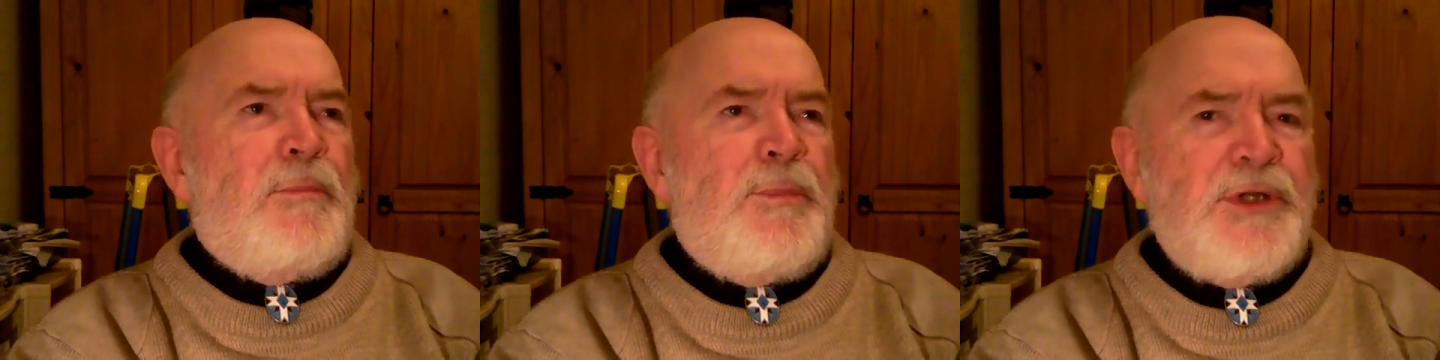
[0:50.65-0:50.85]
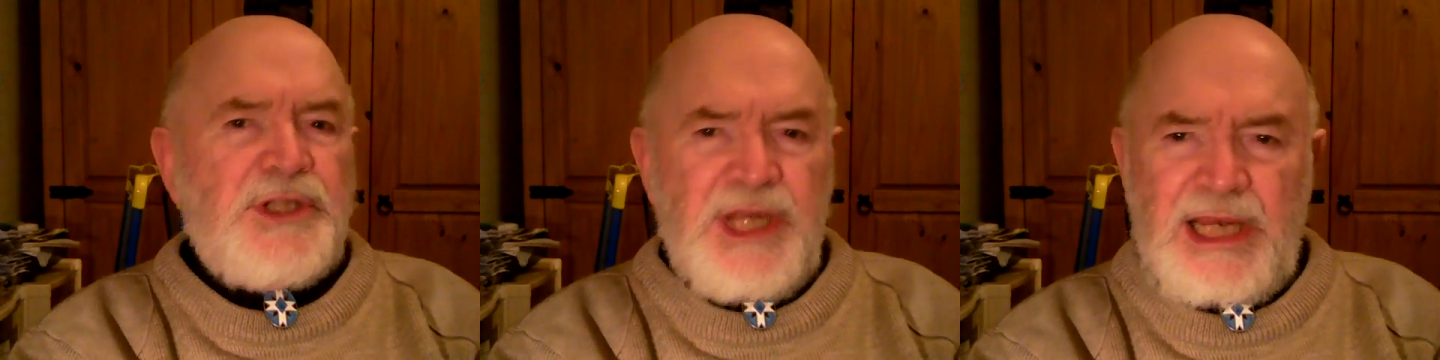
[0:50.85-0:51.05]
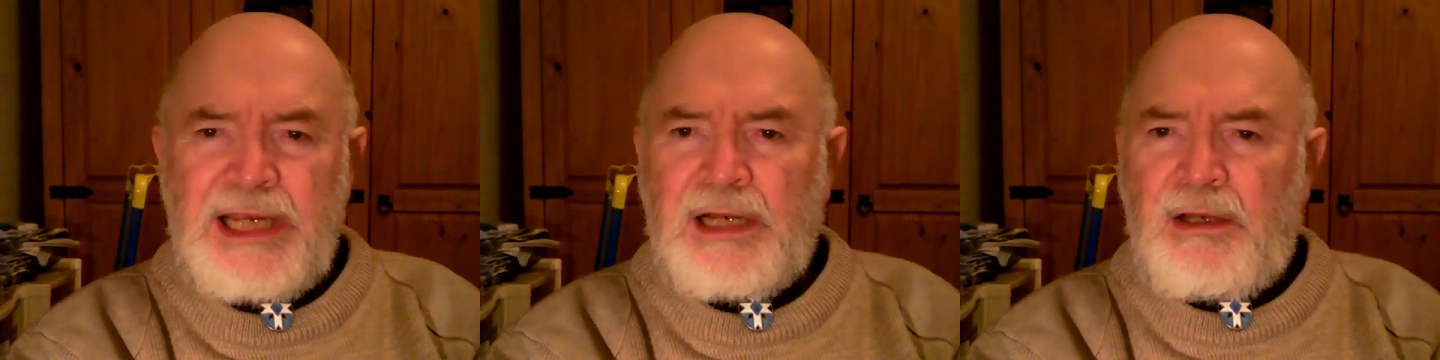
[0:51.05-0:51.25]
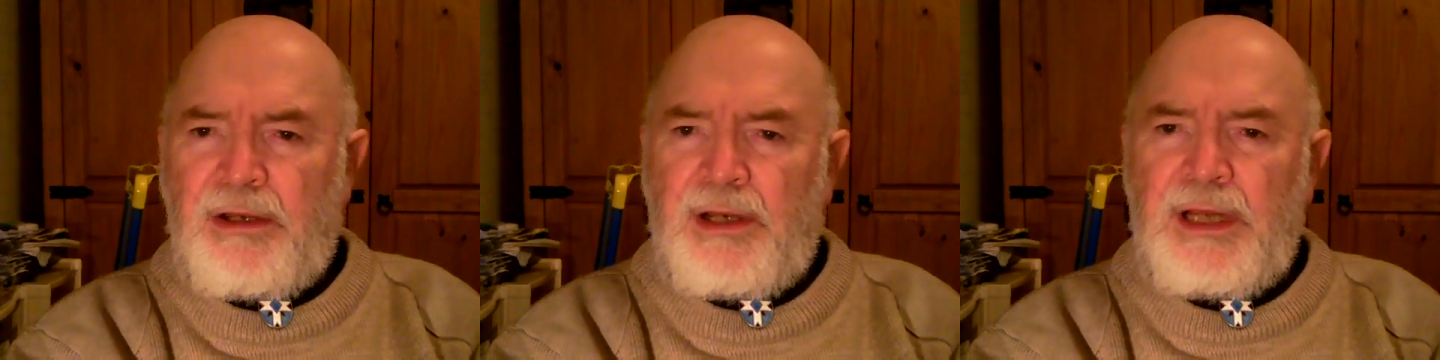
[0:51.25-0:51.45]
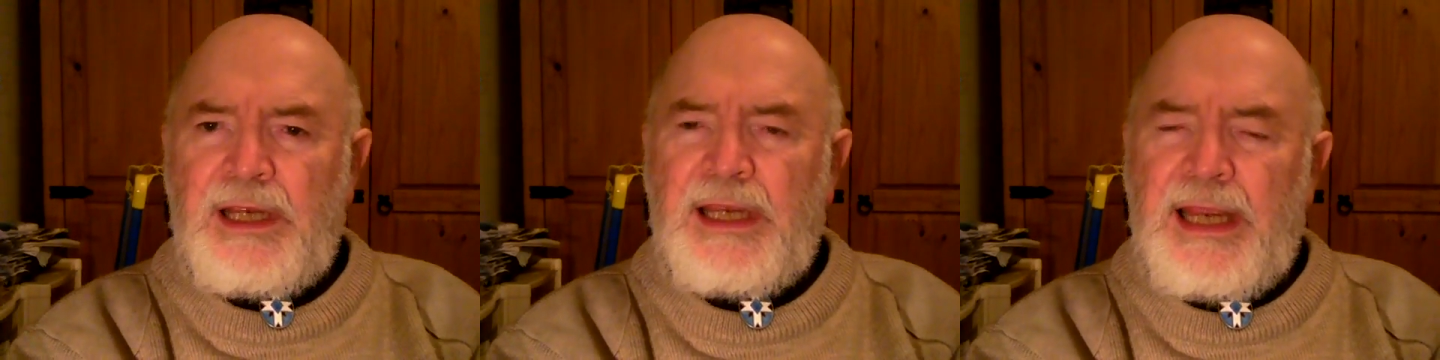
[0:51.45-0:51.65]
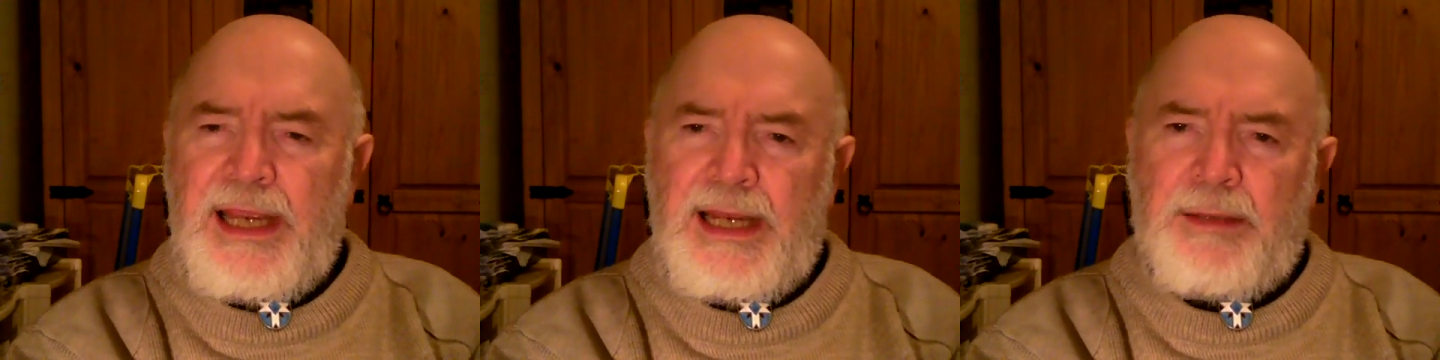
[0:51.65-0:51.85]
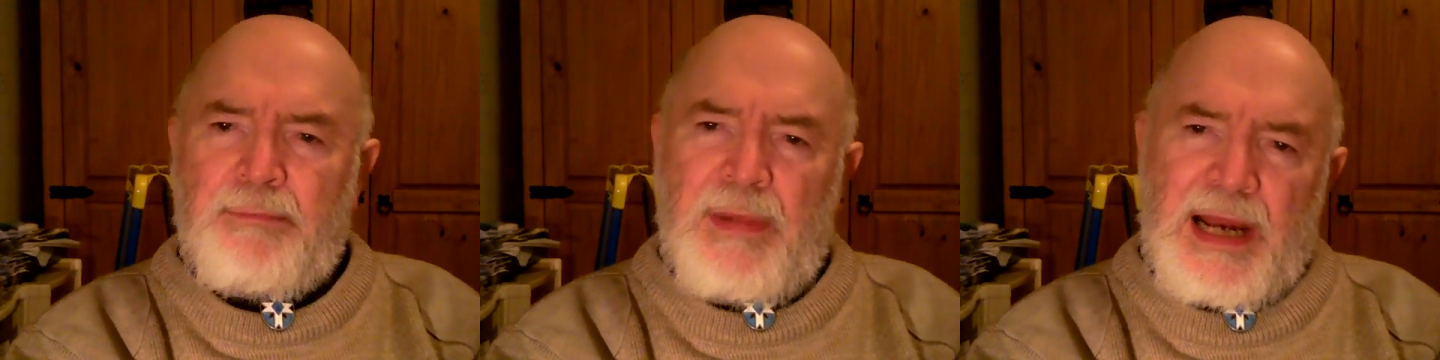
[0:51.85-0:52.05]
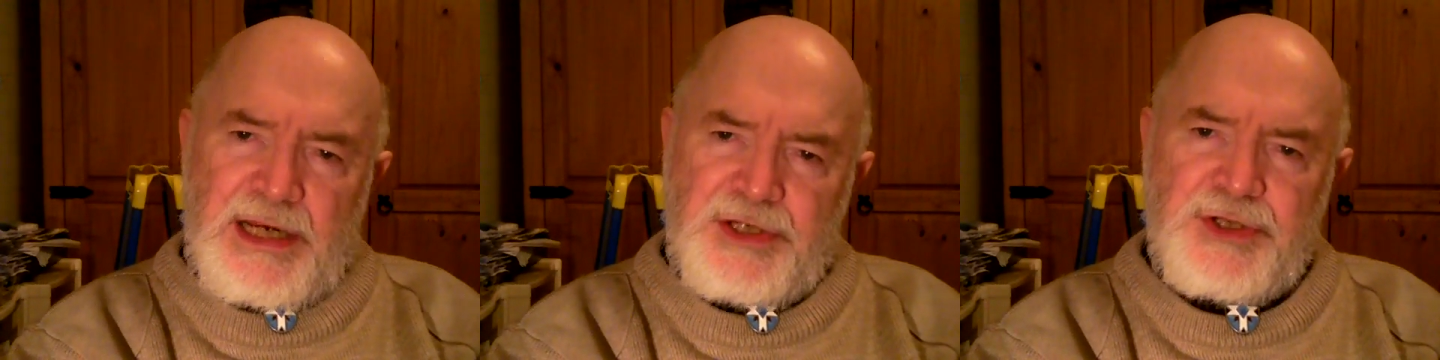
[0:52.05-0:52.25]
particularly in
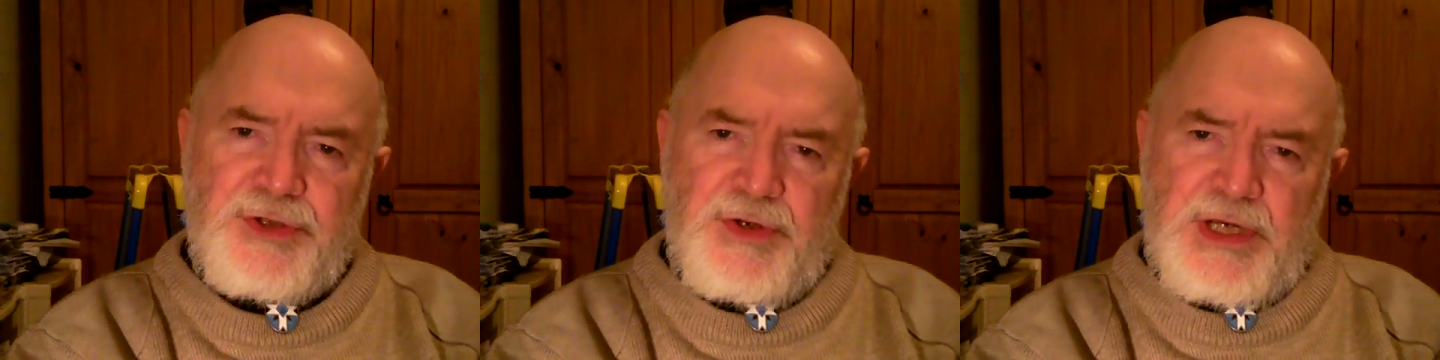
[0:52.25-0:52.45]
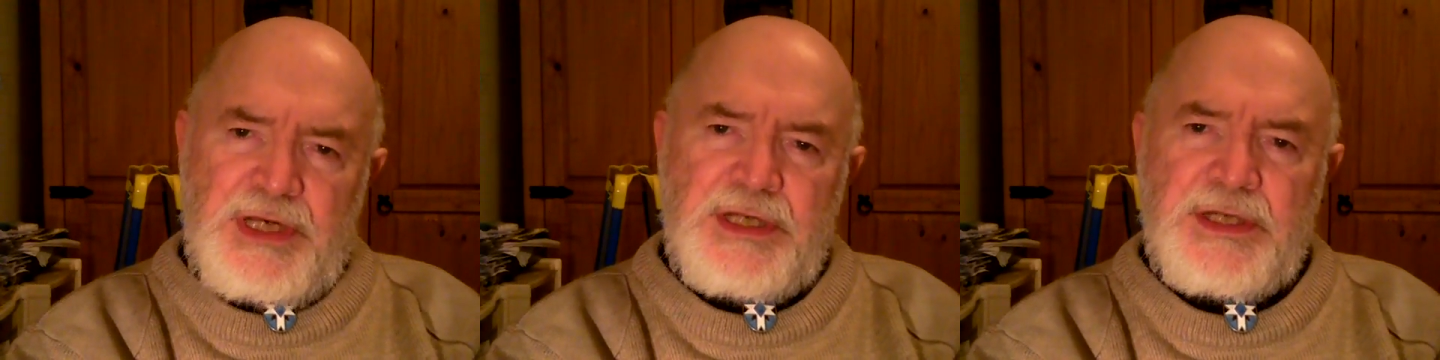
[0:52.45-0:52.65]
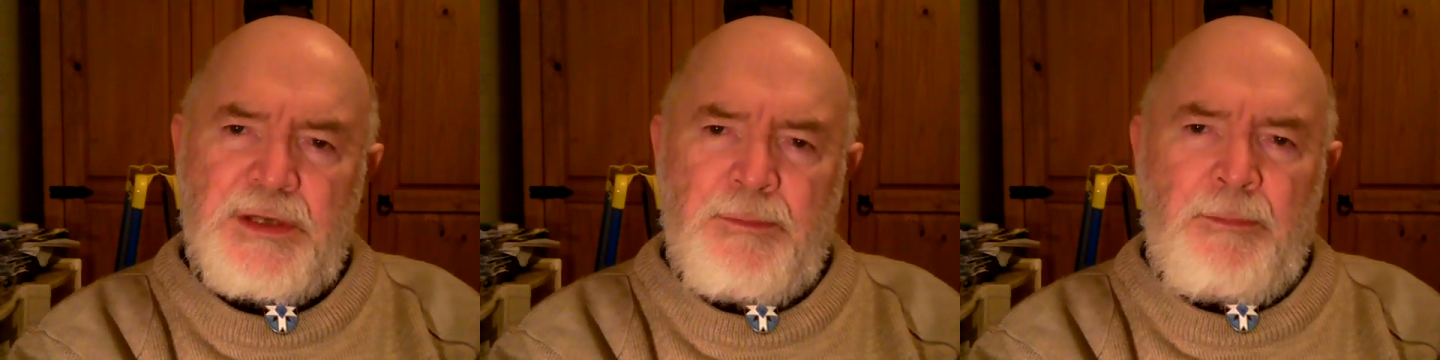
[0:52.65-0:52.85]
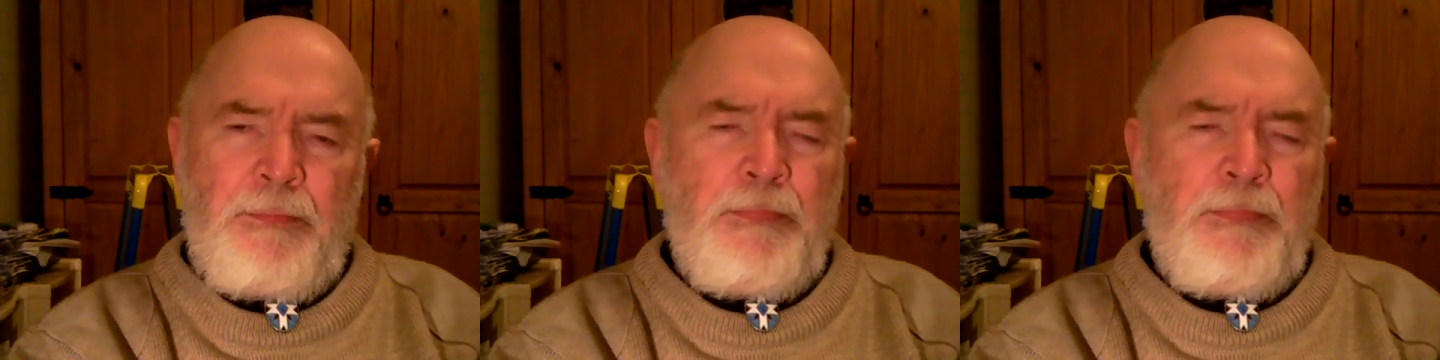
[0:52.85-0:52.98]
my street